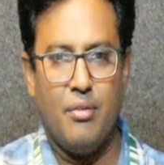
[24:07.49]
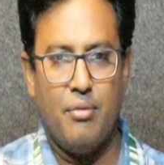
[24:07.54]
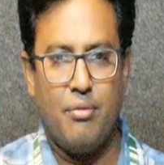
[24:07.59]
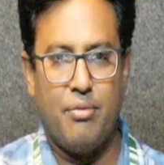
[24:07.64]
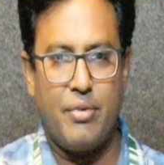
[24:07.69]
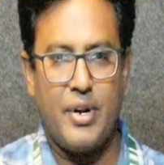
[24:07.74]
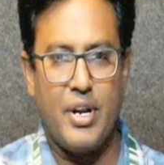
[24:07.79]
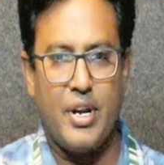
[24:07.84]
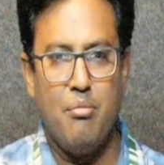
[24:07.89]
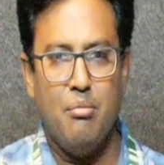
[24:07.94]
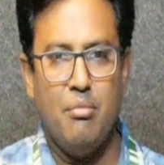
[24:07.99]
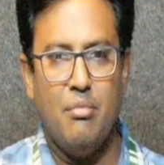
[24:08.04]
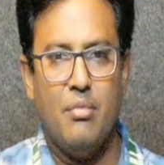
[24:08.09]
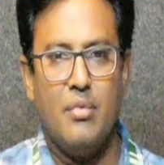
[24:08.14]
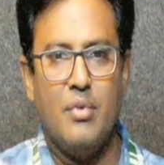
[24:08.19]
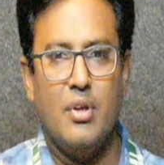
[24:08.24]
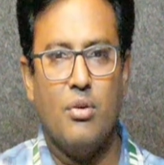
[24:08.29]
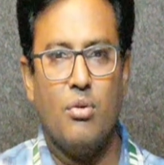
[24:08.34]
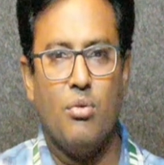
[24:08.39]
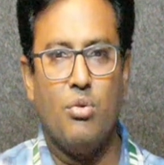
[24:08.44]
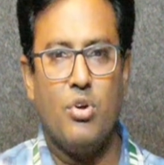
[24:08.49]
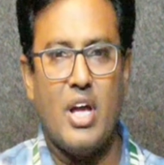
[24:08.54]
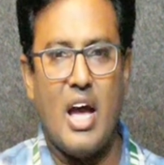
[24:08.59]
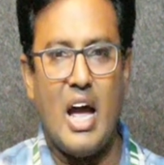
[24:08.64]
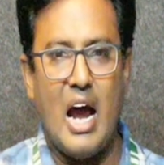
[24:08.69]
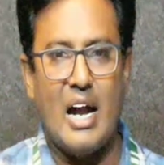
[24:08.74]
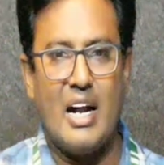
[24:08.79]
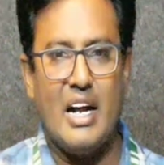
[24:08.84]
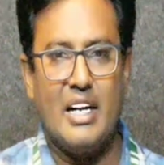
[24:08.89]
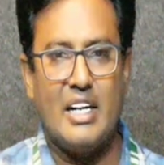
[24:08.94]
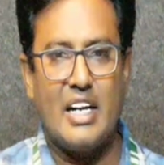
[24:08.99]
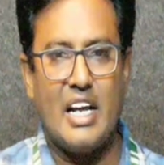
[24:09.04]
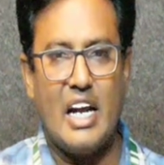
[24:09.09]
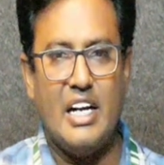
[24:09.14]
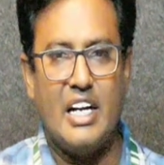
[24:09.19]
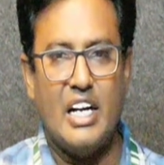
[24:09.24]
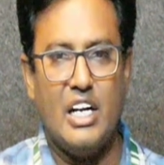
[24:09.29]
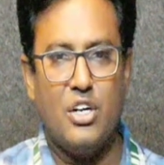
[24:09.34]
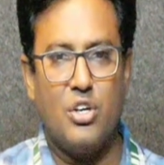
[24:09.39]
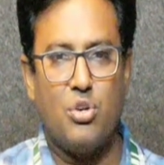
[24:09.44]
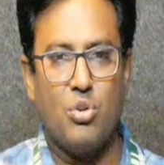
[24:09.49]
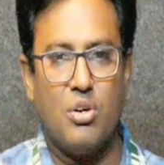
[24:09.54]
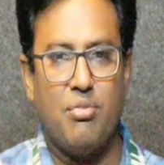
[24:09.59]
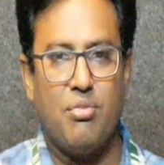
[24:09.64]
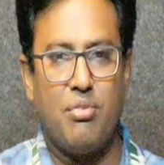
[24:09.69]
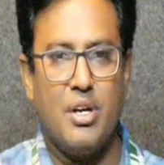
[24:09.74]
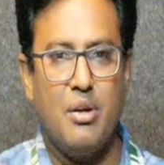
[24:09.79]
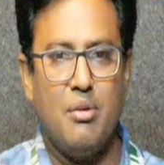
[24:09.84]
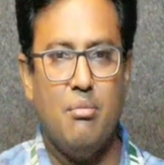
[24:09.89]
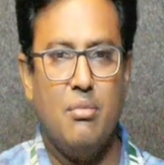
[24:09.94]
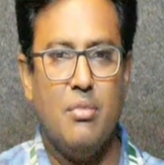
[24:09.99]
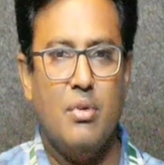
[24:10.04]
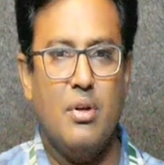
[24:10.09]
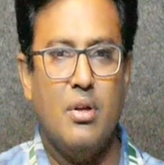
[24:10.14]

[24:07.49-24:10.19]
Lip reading: frame, we added title to the frame.